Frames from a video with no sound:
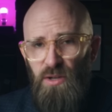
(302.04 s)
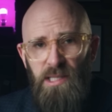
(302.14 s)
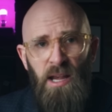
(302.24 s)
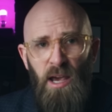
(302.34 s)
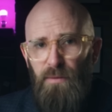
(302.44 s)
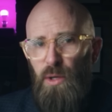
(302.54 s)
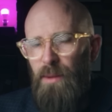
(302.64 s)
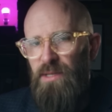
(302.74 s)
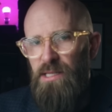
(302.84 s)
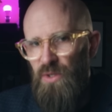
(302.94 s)
use, a few
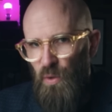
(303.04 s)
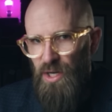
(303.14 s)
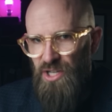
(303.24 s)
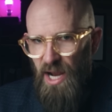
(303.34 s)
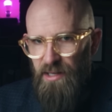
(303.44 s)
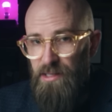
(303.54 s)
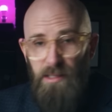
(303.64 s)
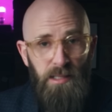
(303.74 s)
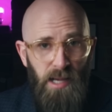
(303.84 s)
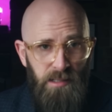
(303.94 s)
empty storage hangars,
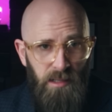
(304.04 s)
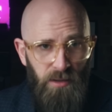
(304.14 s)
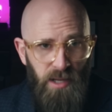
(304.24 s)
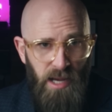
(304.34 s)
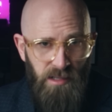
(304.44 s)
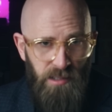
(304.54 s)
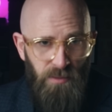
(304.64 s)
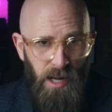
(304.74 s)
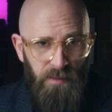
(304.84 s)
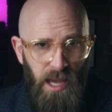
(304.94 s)
and scattered locations
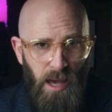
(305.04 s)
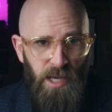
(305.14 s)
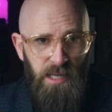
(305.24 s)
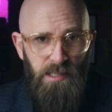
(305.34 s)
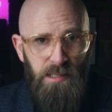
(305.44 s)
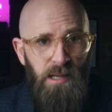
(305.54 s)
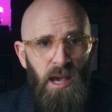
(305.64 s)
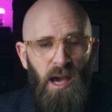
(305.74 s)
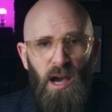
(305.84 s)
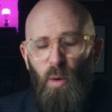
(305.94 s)
around the airbases
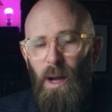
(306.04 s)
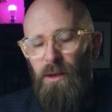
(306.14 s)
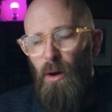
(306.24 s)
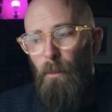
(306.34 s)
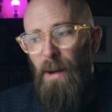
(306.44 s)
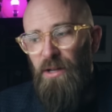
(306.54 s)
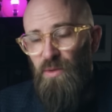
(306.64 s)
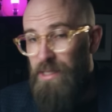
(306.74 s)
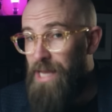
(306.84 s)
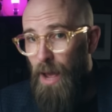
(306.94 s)
where oh, not
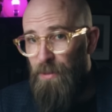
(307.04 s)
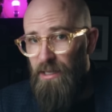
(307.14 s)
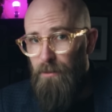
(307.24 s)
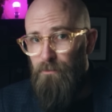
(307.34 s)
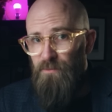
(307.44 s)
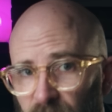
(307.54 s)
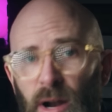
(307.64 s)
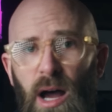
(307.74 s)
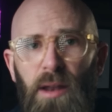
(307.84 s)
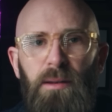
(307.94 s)
much was happening.
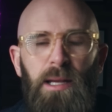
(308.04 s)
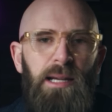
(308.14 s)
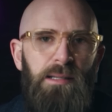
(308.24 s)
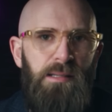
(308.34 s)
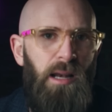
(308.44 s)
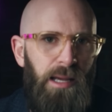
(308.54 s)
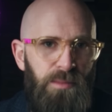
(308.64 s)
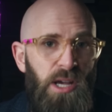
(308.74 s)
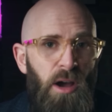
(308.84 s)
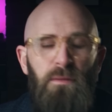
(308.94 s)
Iran has
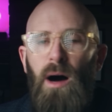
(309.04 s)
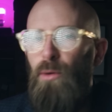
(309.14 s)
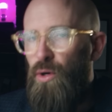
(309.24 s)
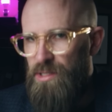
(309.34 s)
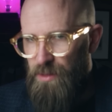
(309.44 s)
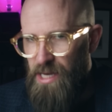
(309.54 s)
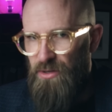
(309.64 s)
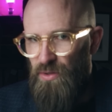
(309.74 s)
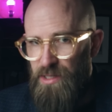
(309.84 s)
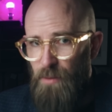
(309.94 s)
claimed far more
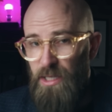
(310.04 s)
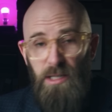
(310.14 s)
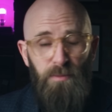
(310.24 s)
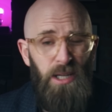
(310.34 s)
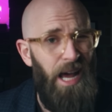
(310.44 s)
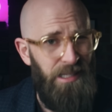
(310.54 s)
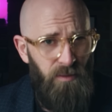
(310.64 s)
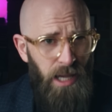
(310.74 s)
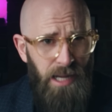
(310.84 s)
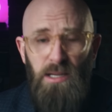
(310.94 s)
substantial damage, but as
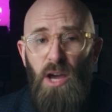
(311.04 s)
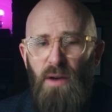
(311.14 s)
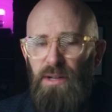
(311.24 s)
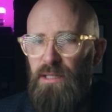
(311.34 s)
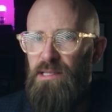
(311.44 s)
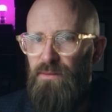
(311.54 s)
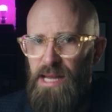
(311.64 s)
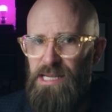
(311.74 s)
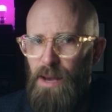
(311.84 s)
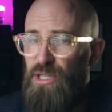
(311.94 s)
of yet, no evidence of
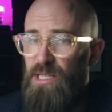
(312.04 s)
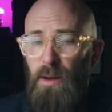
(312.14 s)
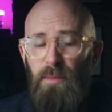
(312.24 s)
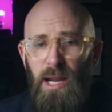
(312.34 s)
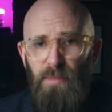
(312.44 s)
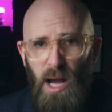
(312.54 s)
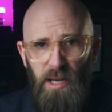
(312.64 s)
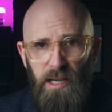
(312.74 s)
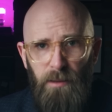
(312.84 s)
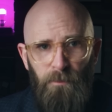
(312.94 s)
that damage has been made
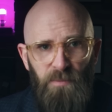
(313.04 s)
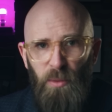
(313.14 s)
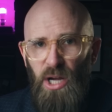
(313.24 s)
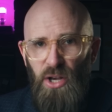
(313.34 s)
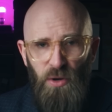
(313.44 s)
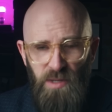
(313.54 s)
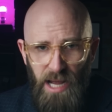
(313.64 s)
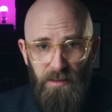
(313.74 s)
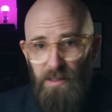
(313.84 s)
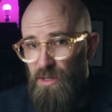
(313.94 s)
public. There were no
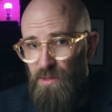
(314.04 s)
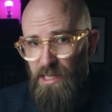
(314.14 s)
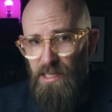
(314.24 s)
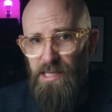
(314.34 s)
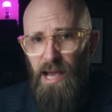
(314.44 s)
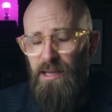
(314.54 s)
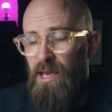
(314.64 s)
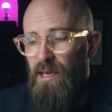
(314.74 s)
deaths due to the attack